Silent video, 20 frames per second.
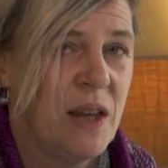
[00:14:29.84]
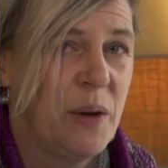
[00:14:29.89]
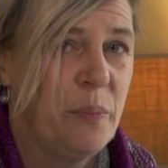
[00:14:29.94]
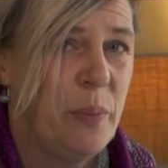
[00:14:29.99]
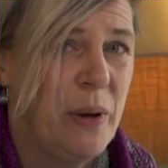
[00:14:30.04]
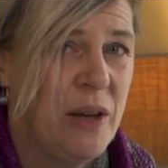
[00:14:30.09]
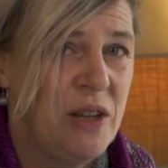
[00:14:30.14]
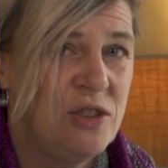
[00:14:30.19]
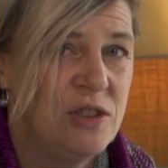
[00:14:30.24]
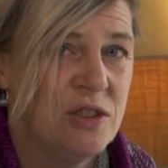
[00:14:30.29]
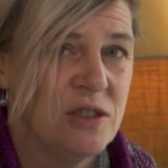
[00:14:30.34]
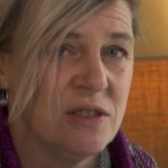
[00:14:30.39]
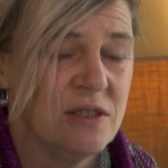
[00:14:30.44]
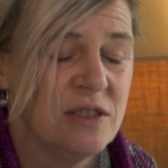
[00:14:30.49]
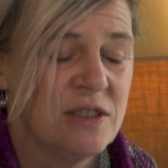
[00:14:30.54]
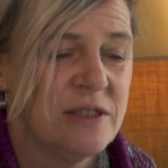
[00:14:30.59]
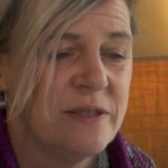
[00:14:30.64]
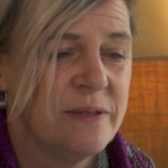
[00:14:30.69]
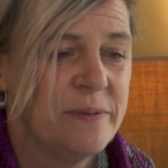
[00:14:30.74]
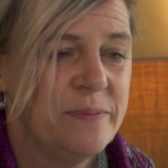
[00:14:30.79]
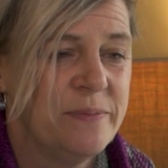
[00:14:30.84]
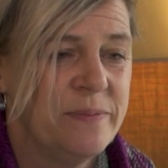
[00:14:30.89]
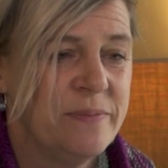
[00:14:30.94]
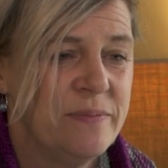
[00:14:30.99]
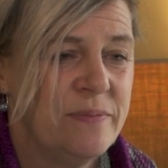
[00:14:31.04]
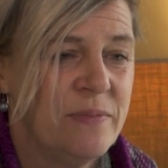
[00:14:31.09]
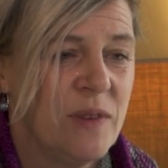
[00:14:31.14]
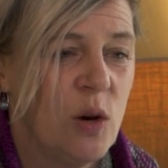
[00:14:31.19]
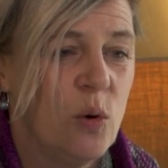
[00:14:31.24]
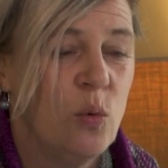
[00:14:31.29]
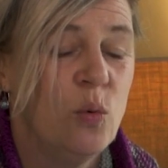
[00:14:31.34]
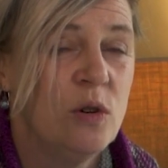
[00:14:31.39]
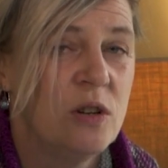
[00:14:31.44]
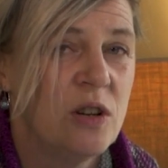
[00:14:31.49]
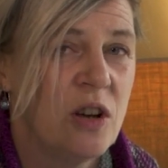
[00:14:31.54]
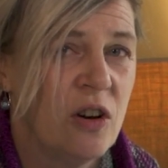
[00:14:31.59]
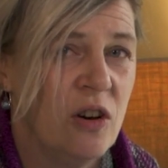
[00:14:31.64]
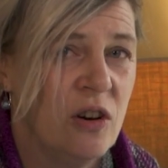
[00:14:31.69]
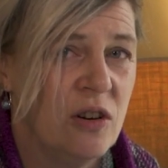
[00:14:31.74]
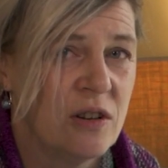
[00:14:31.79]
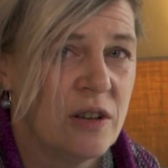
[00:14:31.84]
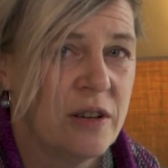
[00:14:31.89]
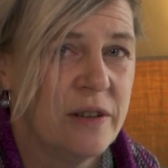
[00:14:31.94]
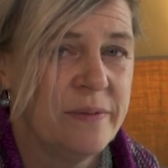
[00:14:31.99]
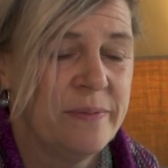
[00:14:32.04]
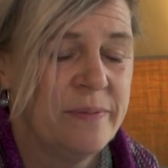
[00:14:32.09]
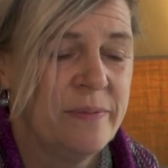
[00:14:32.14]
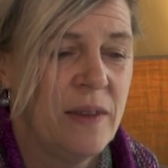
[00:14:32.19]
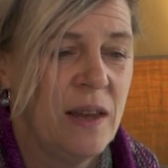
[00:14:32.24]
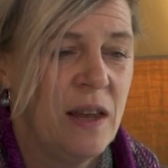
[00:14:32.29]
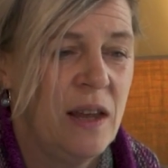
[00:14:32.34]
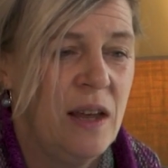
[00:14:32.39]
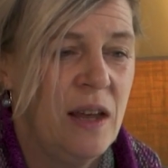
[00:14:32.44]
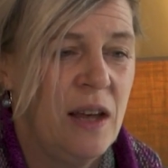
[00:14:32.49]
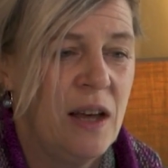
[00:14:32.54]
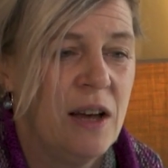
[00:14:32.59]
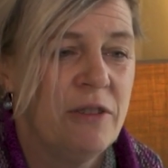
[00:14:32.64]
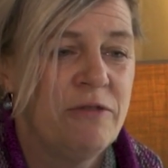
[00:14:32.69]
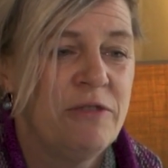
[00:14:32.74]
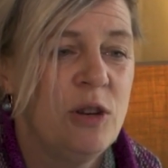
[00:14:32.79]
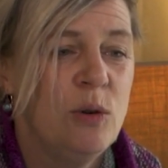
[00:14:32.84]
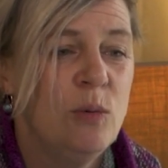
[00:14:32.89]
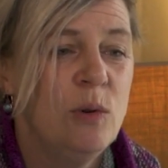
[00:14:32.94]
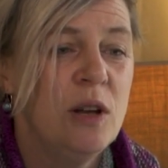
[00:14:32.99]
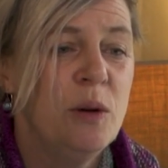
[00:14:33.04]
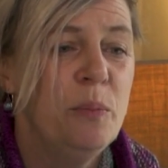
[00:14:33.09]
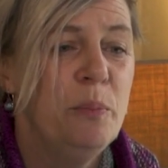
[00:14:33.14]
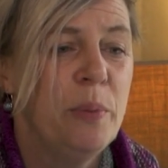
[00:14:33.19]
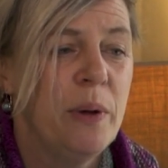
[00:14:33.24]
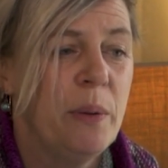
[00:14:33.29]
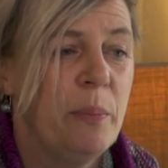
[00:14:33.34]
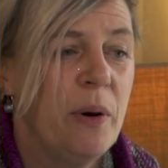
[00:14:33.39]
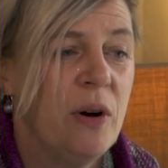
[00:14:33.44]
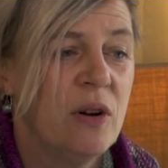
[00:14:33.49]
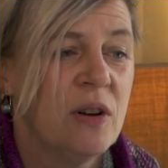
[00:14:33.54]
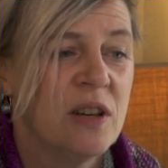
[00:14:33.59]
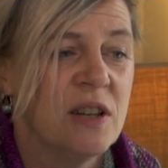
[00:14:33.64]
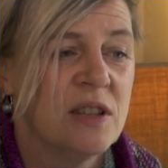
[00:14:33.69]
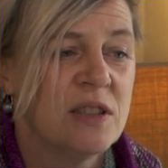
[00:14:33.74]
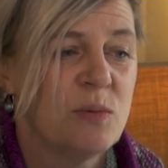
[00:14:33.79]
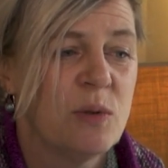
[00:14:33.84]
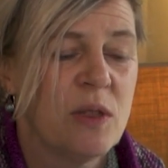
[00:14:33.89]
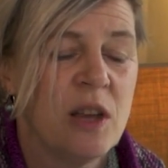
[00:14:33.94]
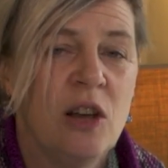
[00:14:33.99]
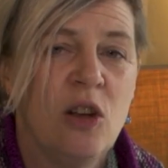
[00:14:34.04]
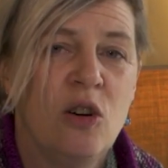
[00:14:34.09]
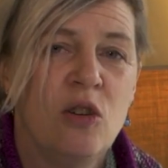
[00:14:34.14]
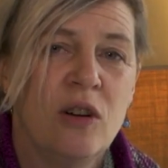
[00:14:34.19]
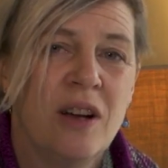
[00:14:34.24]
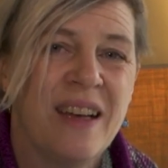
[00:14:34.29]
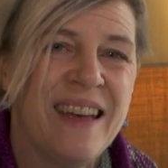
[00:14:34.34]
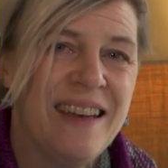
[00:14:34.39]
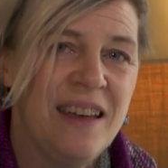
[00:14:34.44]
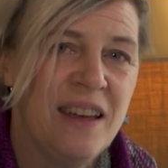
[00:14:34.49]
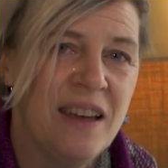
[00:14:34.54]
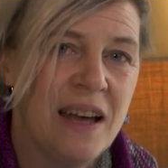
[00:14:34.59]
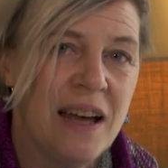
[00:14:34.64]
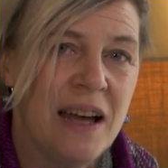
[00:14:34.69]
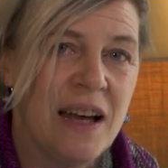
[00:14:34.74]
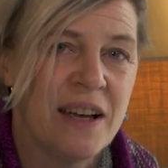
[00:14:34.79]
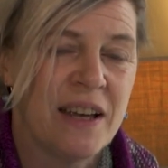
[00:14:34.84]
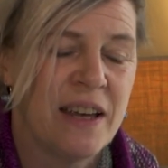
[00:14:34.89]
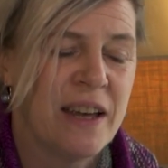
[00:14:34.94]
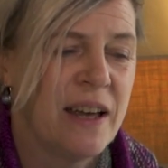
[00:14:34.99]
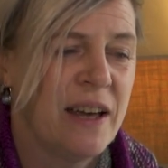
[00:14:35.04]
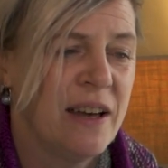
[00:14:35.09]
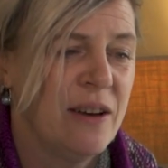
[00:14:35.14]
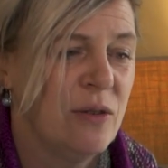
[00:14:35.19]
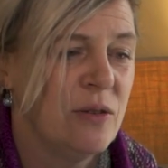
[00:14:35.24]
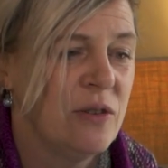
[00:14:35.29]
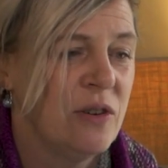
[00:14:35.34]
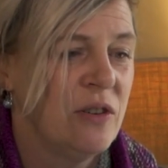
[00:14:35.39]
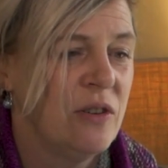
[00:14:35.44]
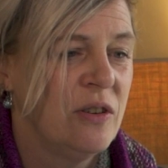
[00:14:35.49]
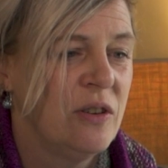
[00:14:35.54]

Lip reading: Pigeons, woodcock, a few lumpy pockets with a long ear hanging out.